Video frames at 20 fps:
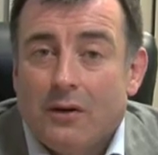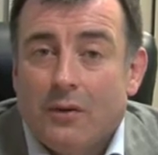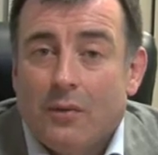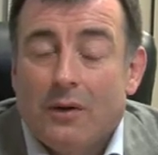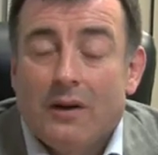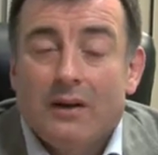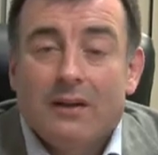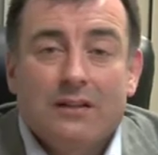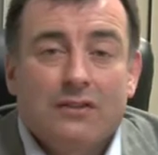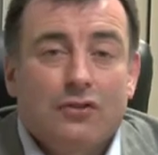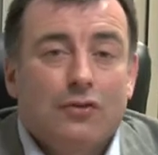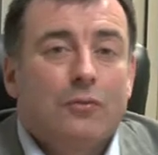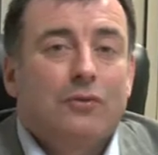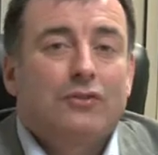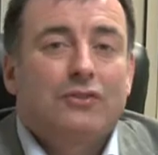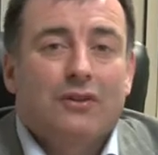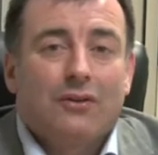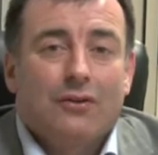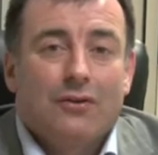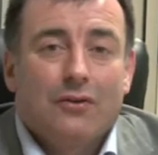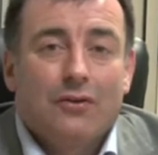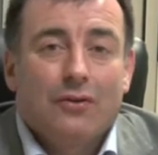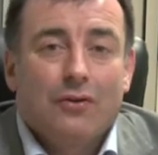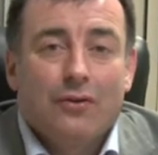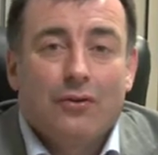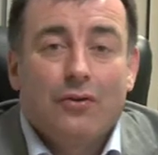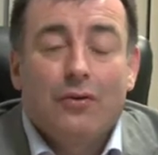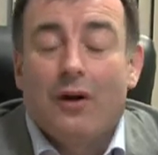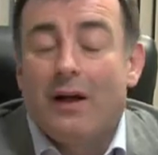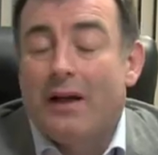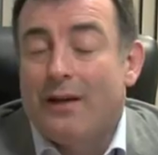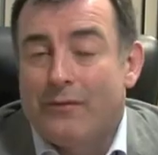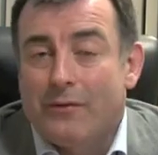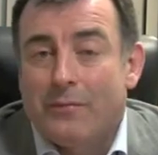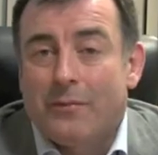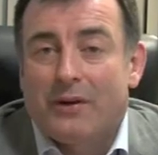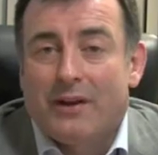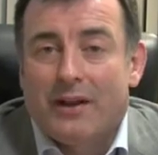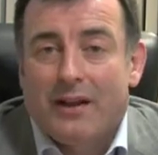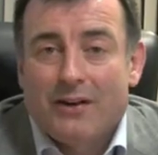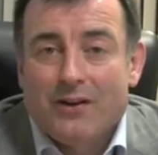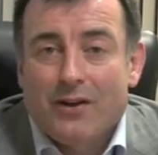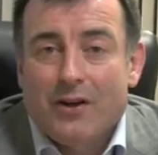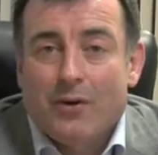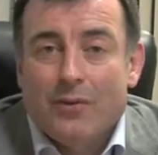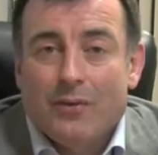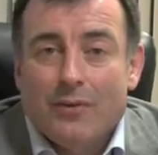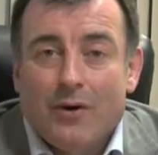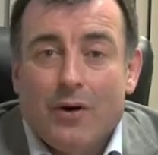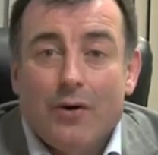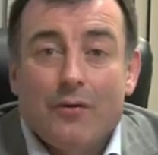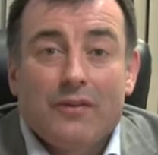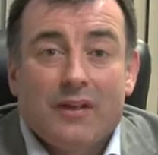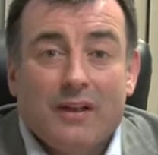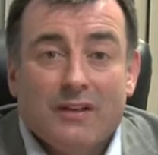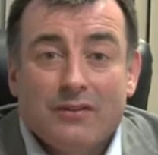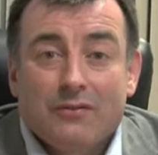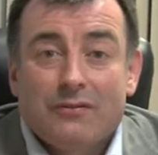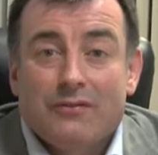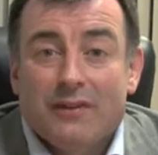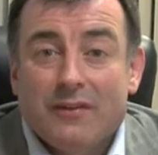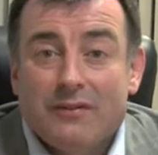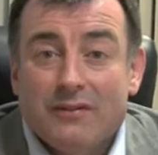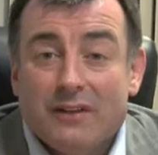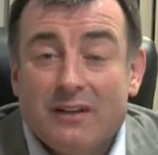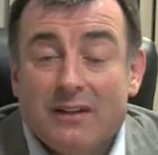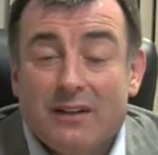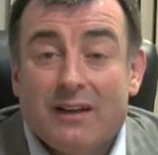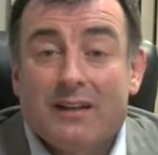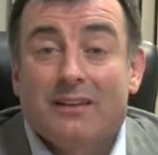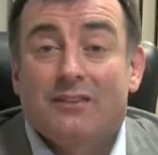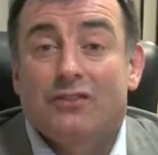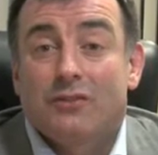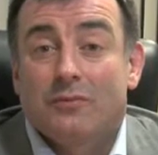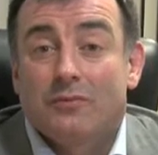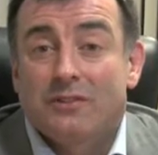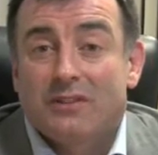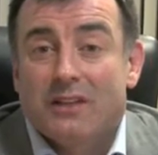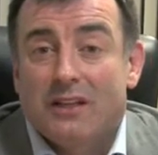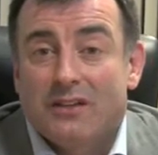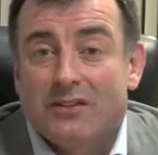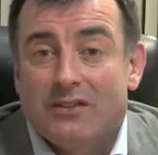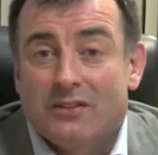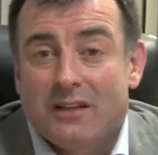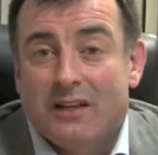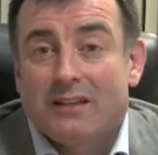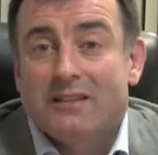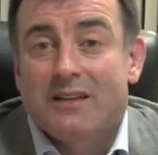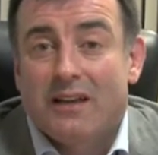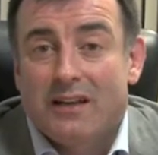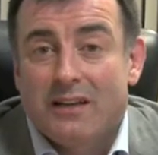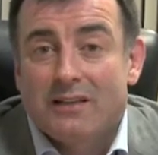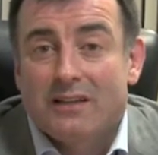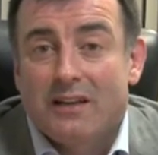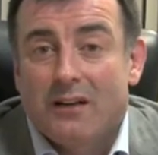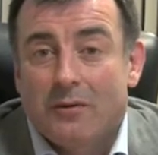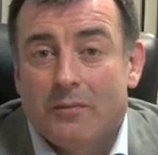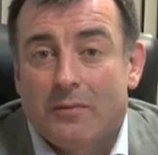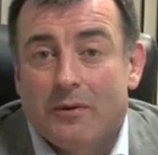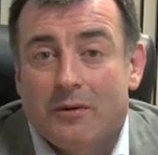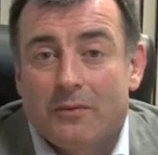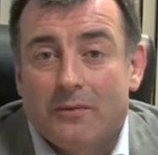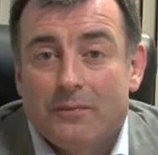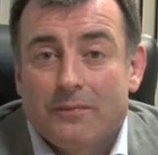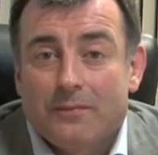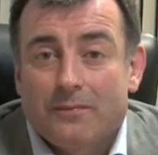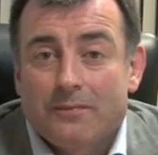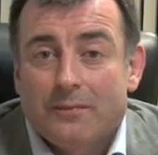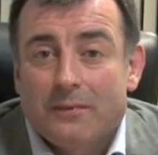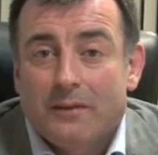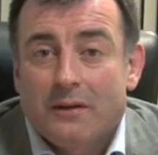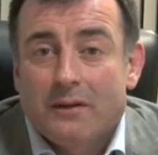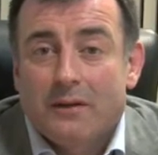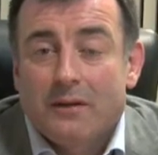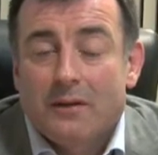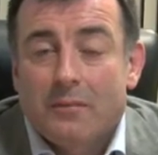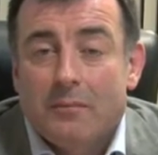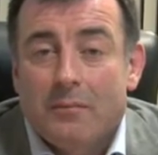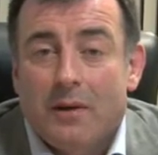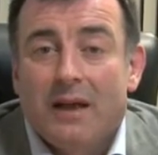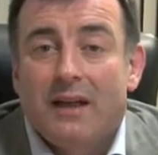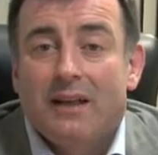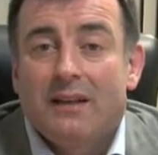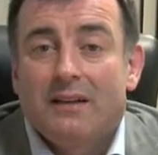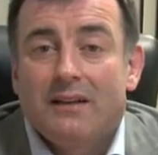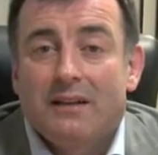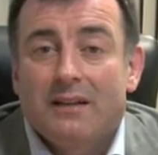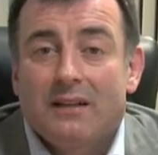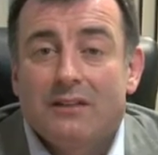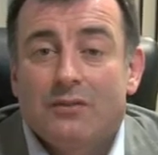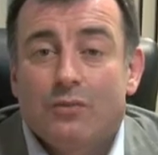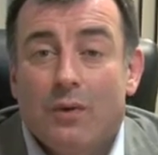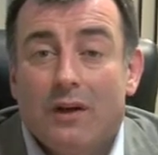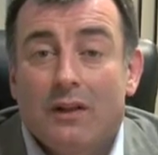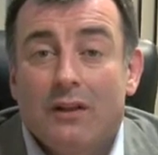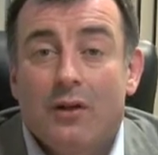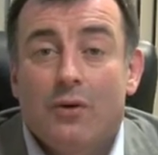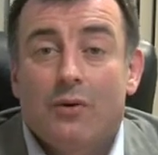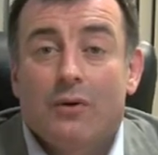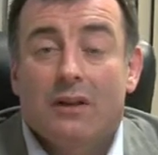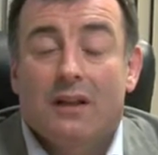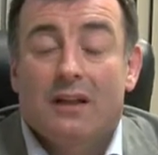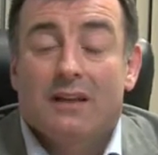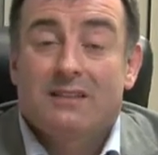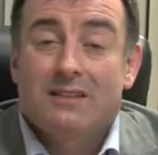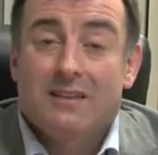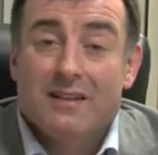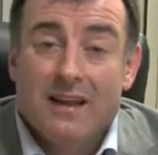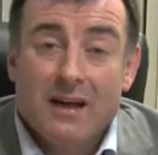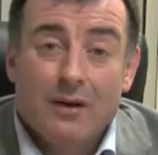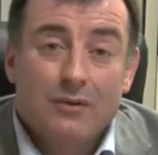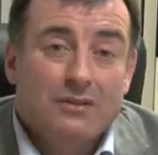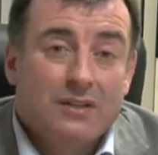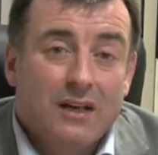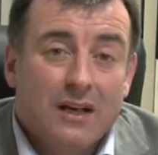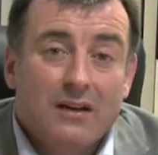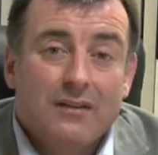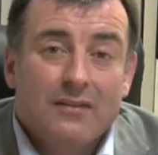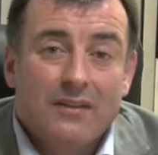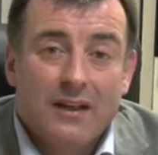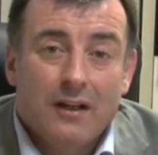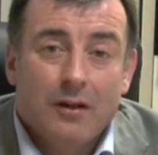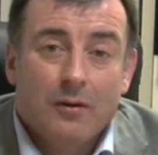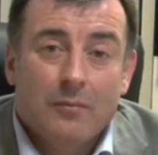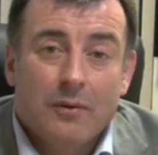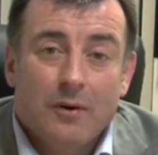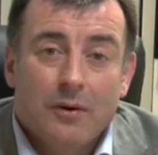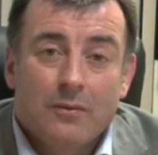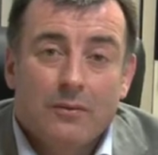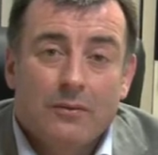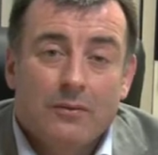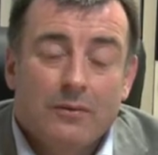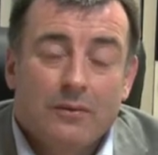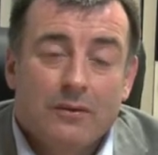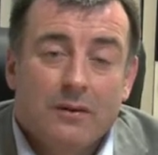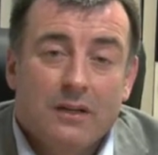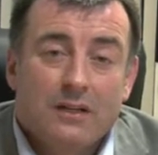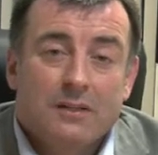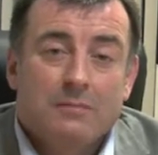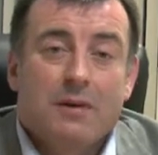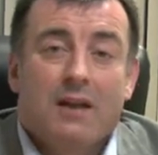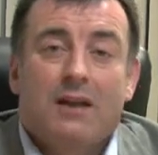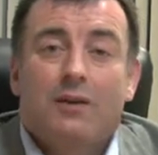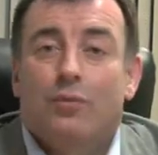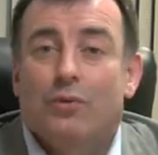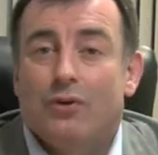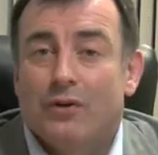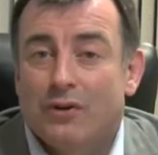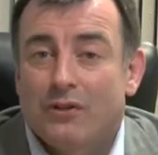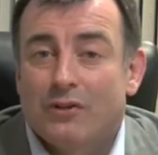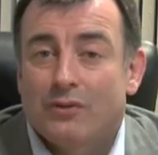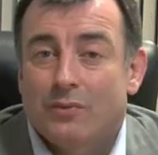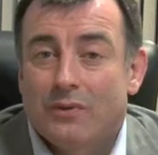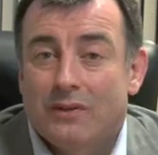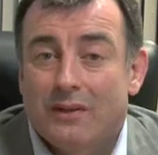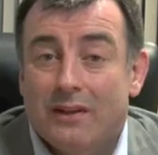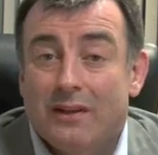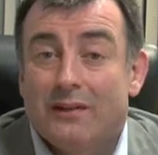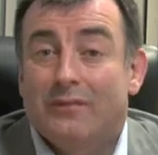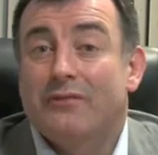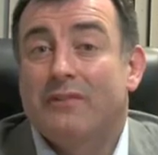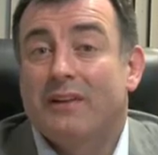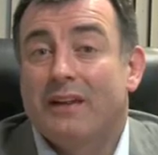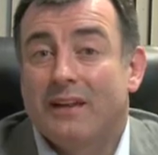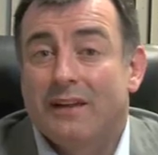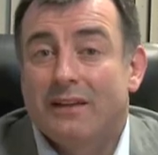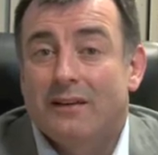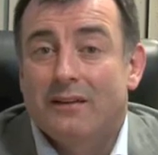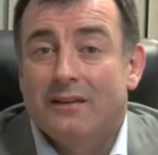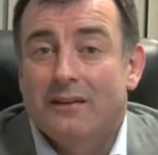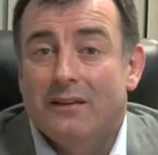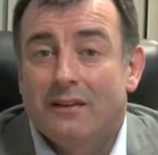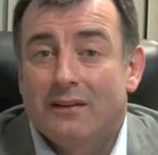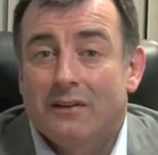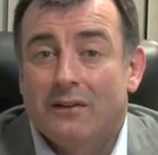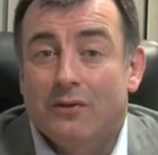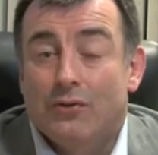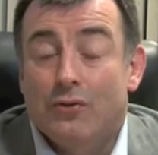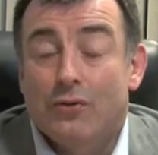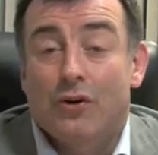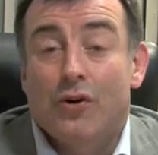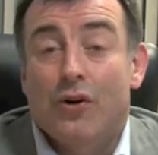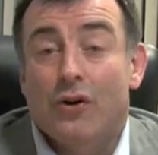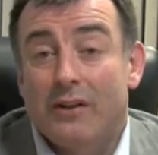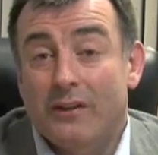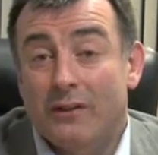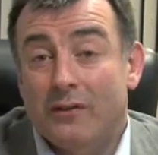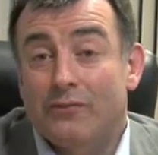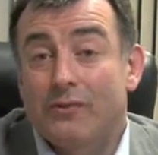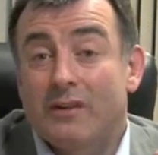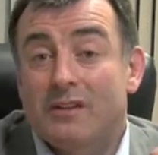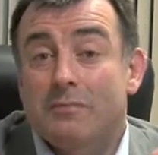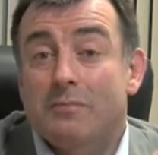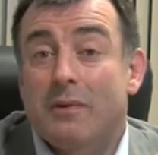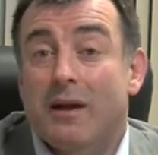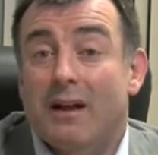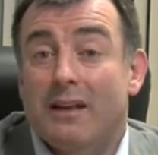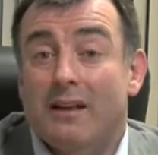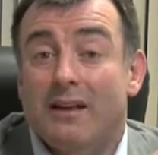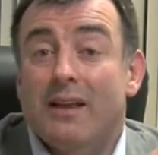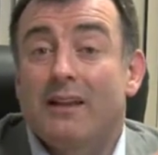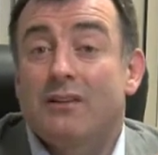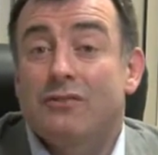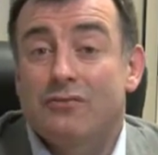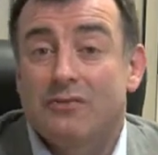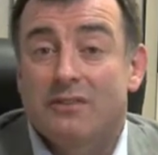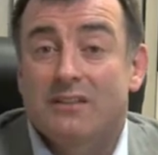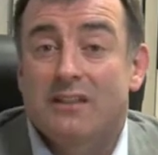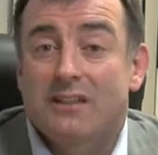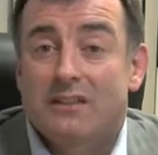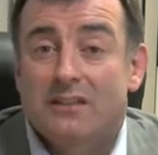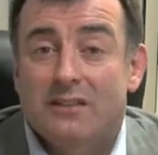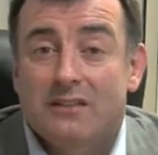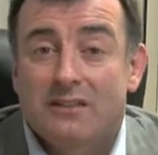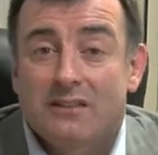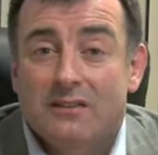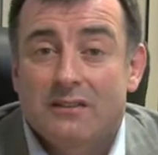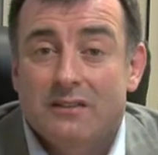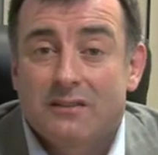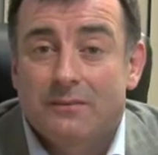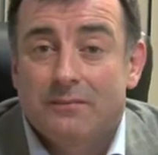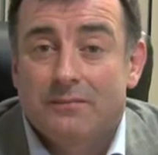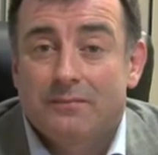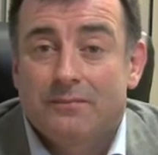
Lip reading: Well, it's almost everybody I know over the age of 50 at some stage has had tennis elbow. Pain is well localised to the outside of the elbow and is made worse with lifting or cocking the wrist back against resistance.